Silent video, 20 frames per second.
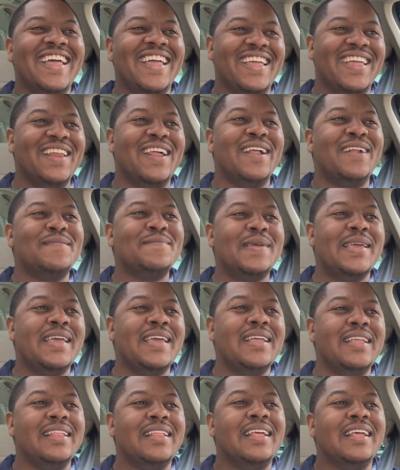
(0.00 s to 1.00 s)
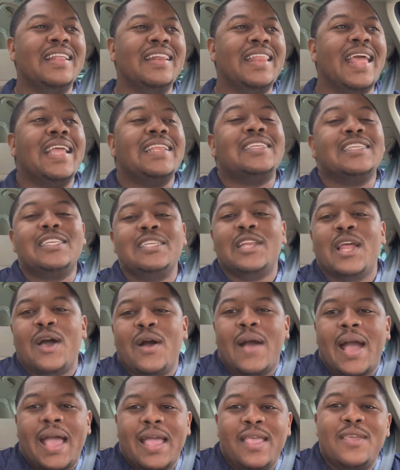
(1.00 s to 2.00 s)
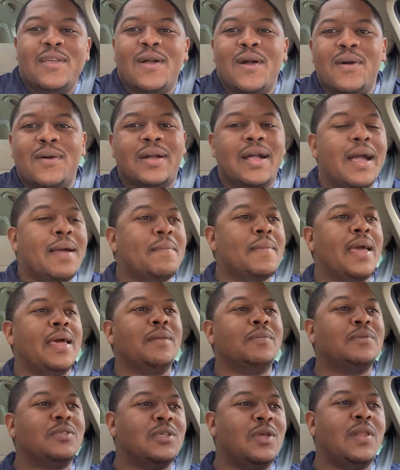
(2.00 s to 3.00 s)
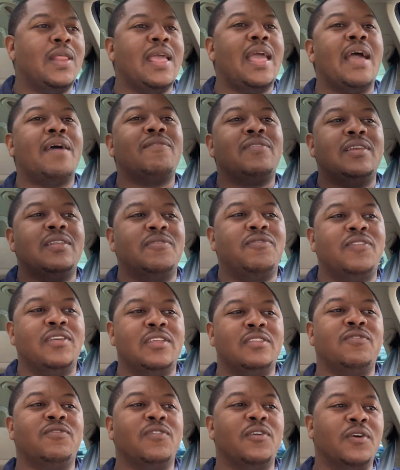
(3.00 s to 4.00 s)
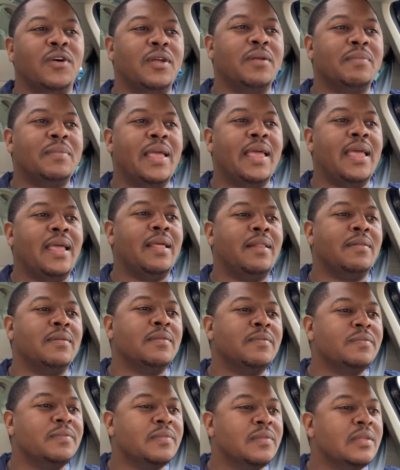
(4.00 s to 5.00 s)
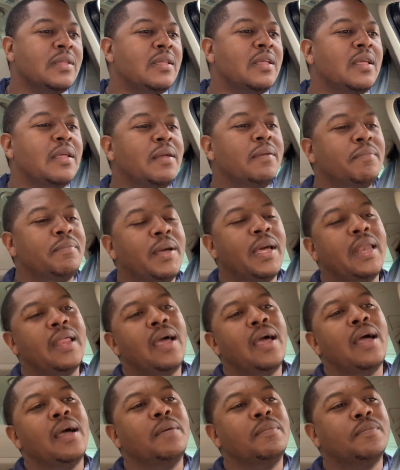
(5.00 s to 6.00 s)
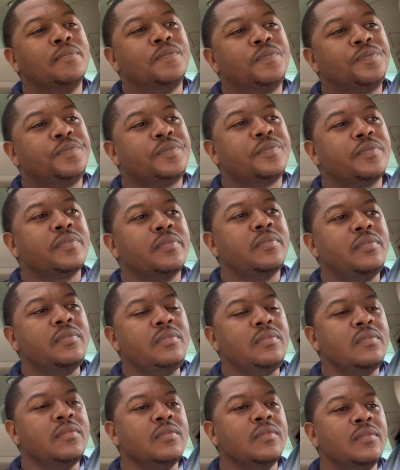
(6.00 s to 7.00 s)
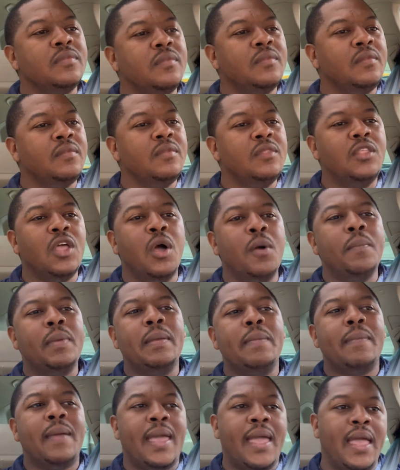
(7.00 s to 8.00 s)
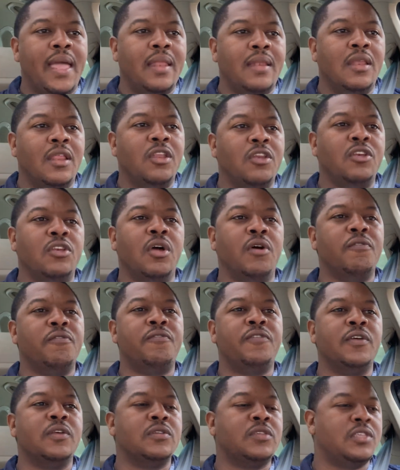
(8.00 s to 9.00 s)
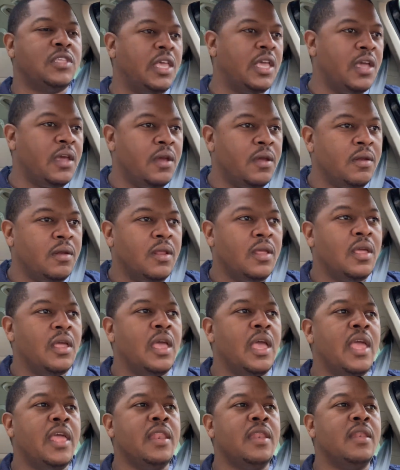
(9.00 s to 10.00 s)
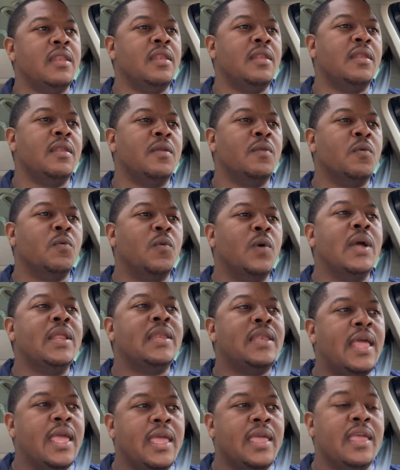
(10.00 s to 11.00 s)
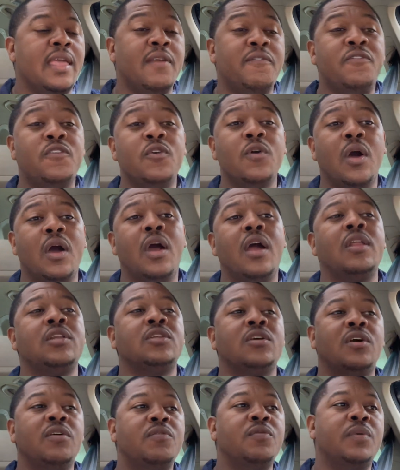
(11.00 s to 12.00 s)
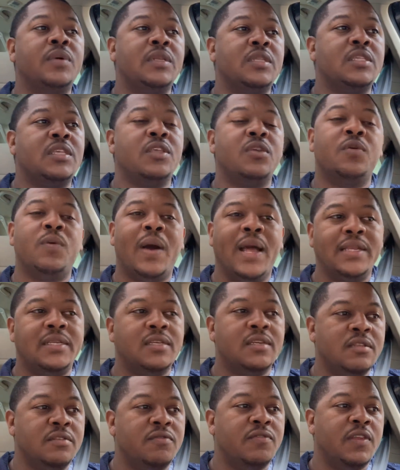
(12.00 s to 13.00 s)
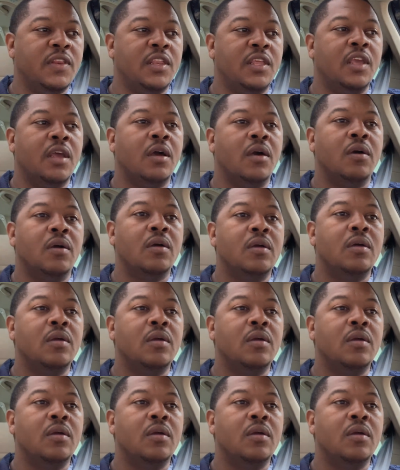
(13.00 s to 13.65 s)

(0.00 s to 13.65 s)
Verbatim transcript: You know what I mean? They just know how you gonna come at them, so they have a defense for it, man. But um, don't be mad. Don't feel scared. And one day, if you are a Jehovah Witness and you're watching this video,